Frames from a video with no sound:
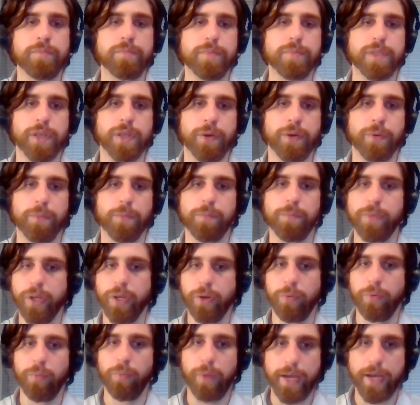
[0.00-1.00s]
So
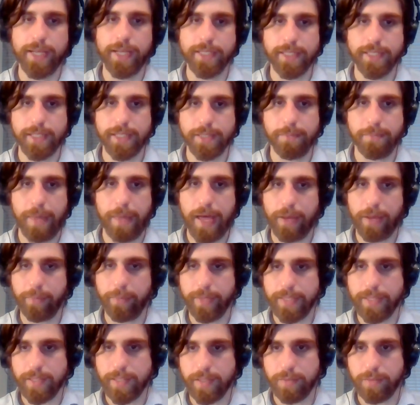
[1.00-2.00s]
why is this bad?
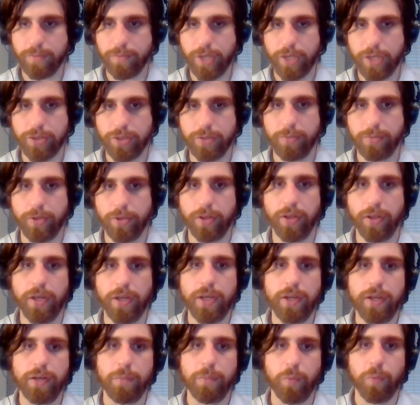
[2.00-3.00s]
Why is this objectionable?
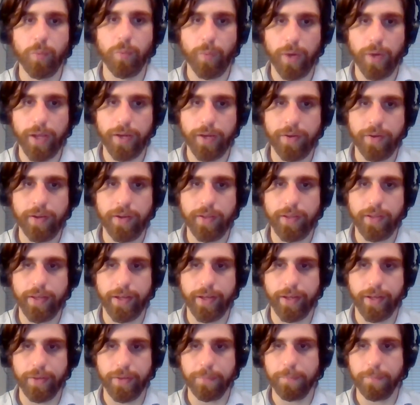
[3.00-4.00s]
Number one,
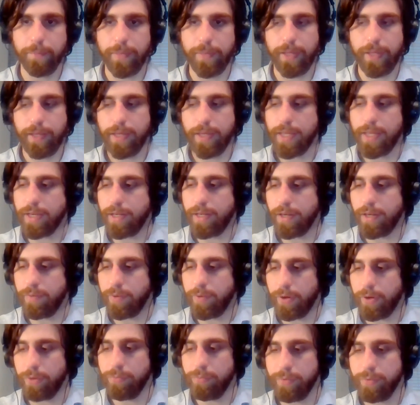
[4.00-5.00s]
it in a
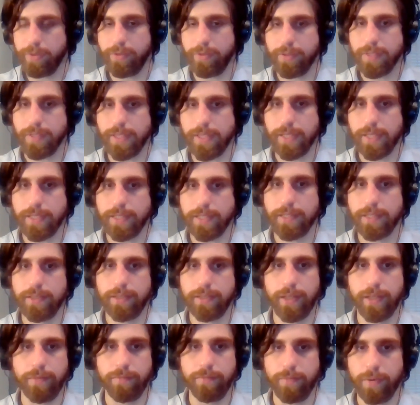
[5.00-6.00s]
very real sense
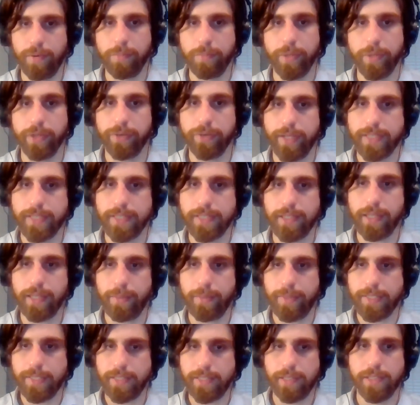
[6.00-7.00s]
kind of obliterates
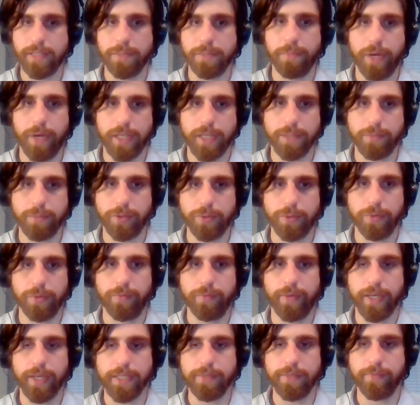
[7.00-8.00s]
limits. It's impossible to
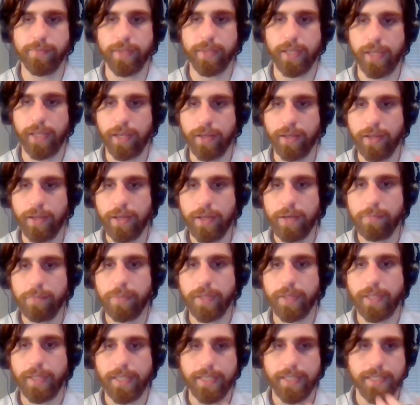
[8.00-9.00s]
effectively
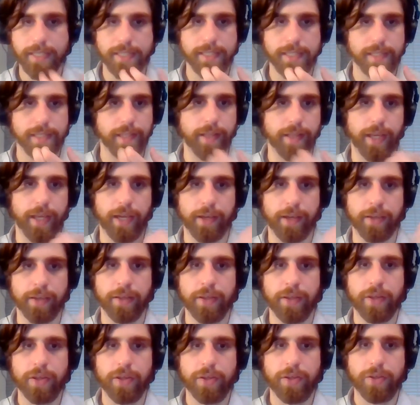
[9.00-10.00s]
police like
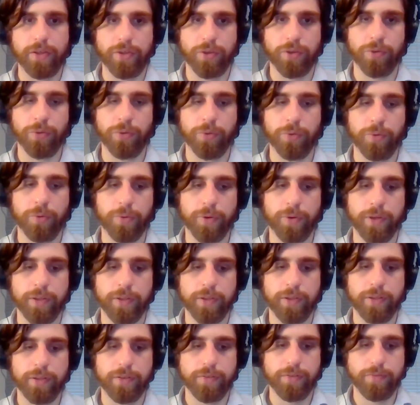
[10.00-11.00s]

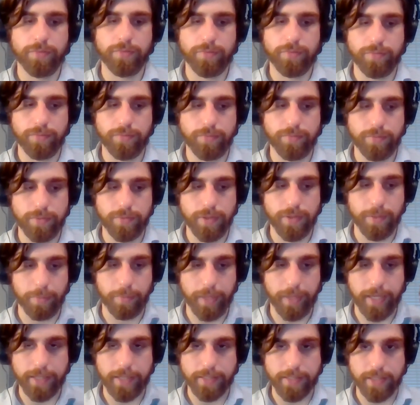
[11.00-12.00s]
the
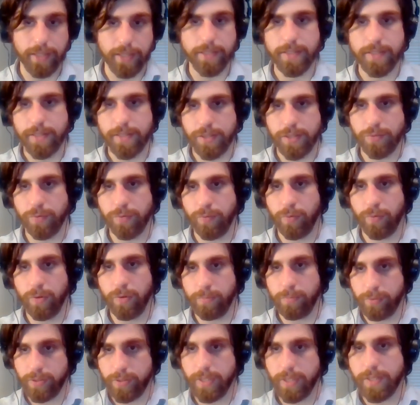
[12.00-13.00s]
plan does this
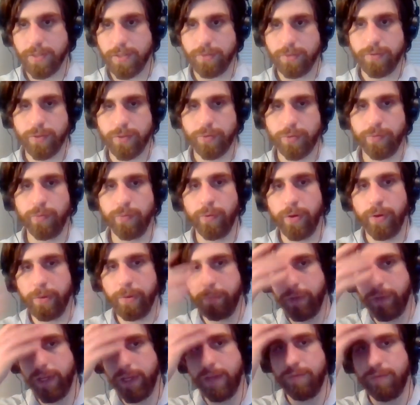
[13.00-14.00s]
reform or doesn't do this
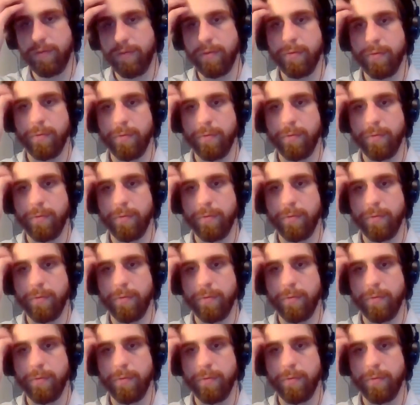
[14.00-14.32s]
reform if